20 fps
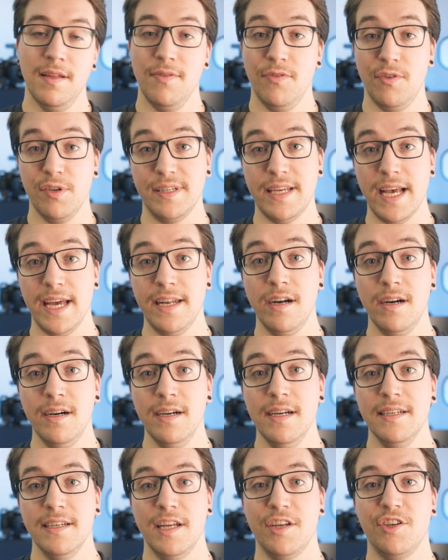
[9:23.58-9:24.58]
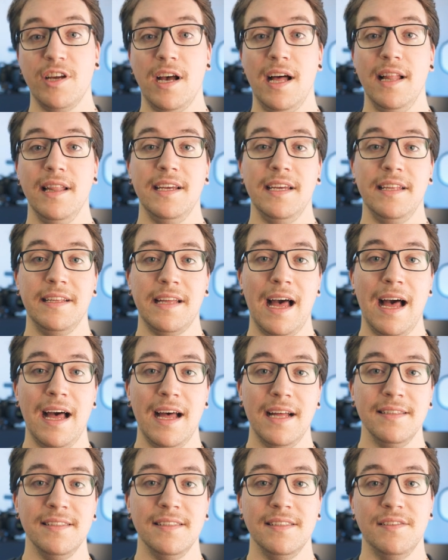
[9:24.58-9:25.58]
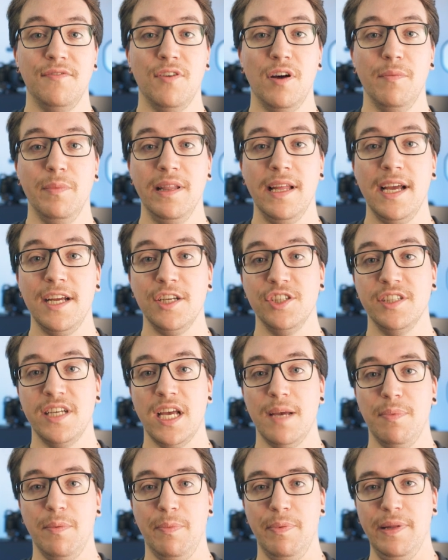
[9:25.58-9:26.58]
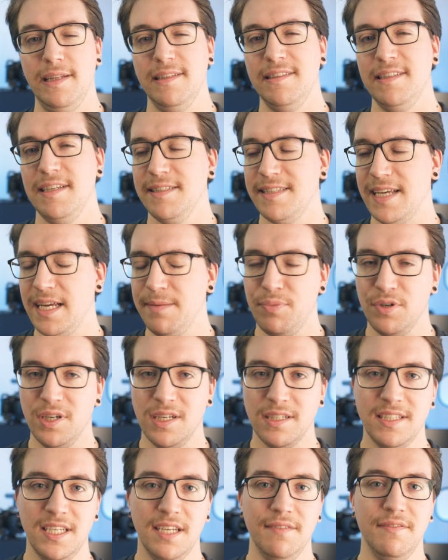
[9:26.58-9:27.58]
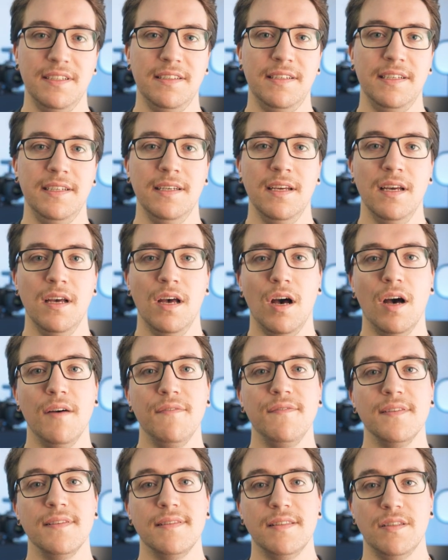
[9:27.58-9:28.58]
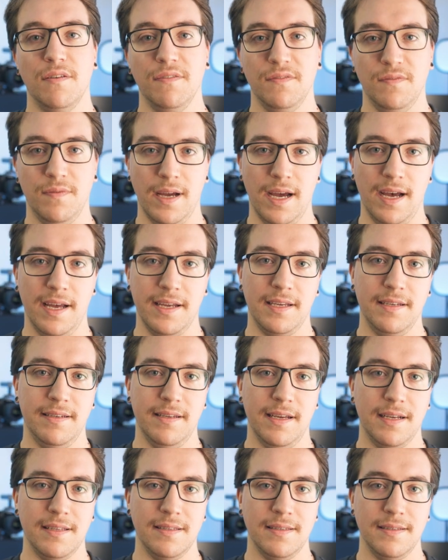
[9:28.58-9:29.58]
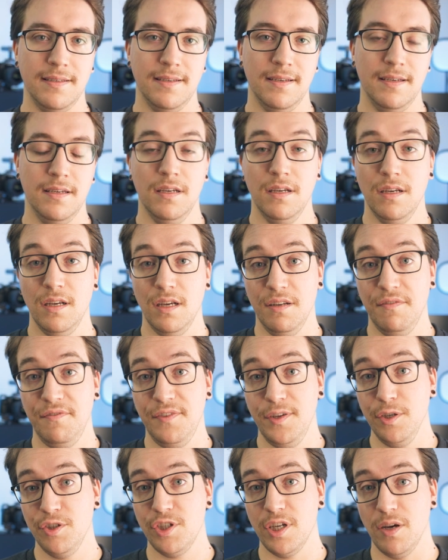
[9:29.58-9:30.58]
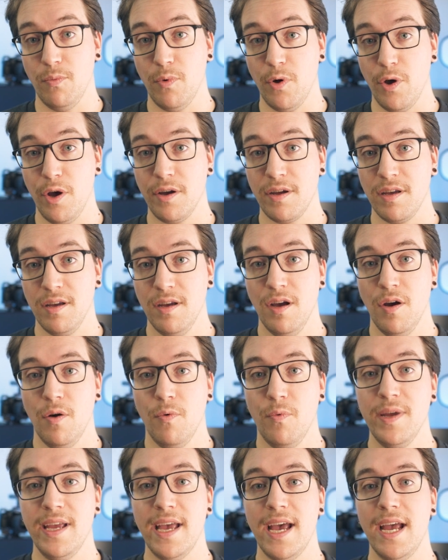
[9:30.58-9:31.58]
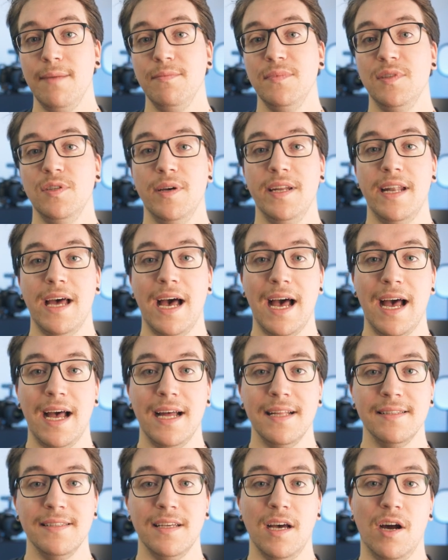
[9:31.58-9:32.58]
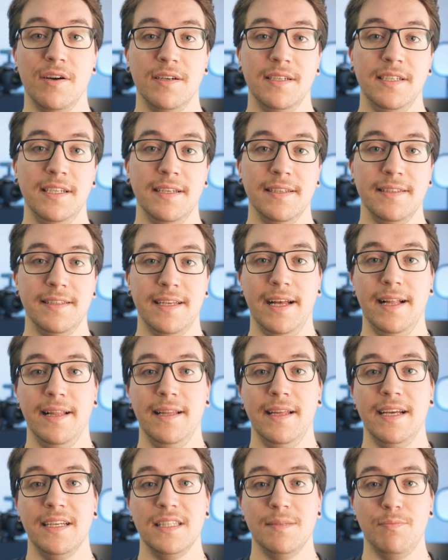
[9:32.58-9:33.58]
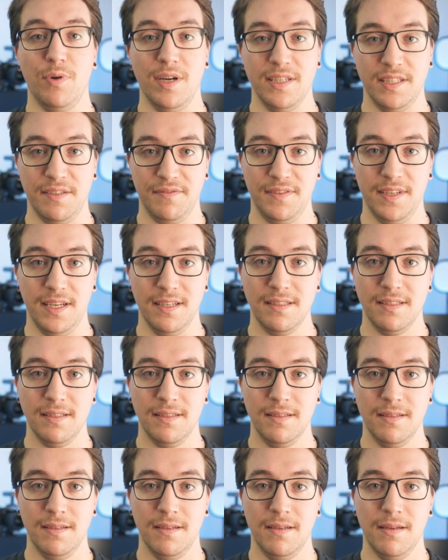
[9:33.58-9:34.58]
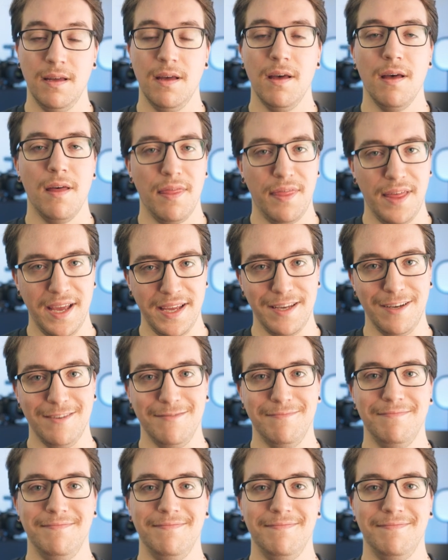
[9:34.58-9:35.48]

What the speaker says: Together, they shall enhance the formulation capabilities and productivity of software architects. In future work, we aim to enhance our DSL expressiveness. Thank you.